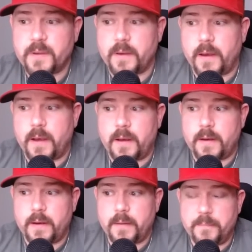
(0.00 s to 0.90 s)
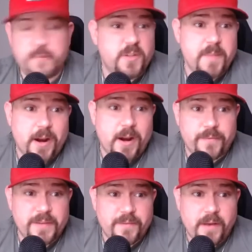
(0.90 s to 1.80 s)
Just a matter of
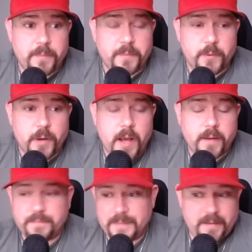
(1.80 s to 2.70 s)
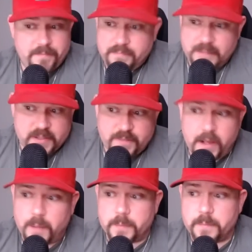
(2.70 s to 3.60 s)
if he develops them or not. And he's
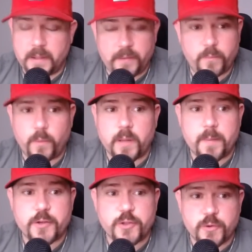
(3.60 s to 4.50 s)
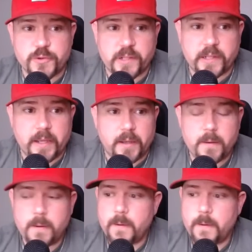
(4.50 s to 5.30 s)
developed them. He's one of the best shooters in the league.